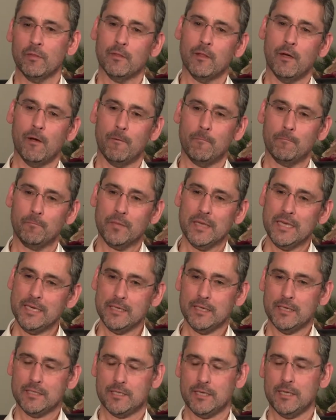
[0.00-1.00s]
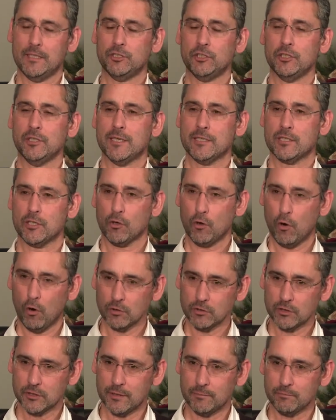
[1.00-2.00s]
Now, indexation as a
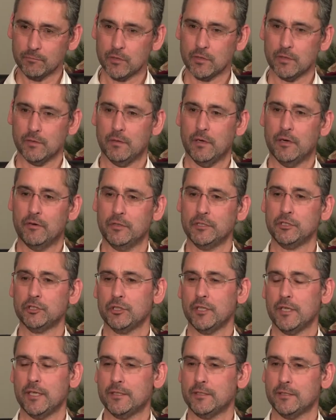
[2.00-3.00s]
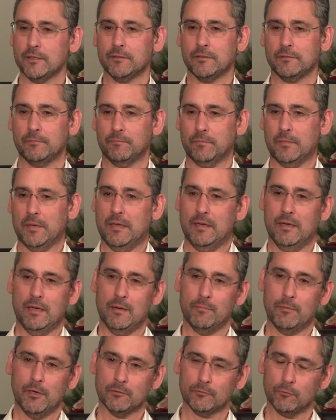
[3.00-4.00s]
concept originated
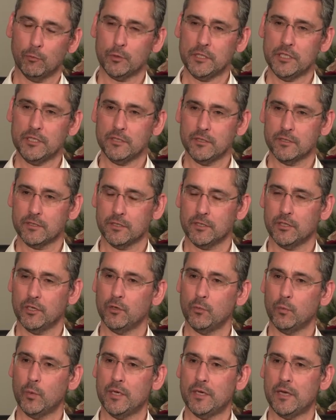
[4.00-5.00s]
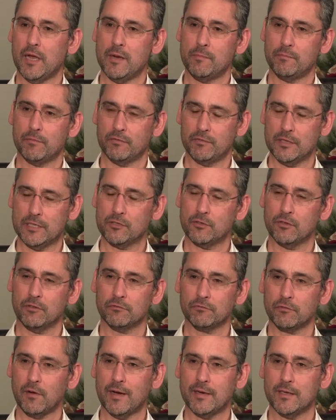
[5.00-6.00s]
about 40 years ago when a professor
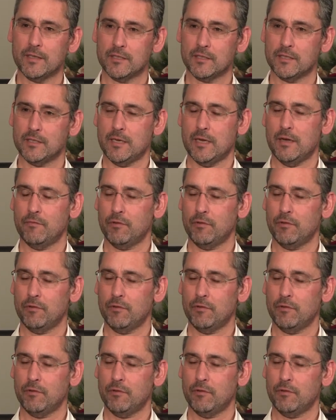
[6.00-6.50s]
of finance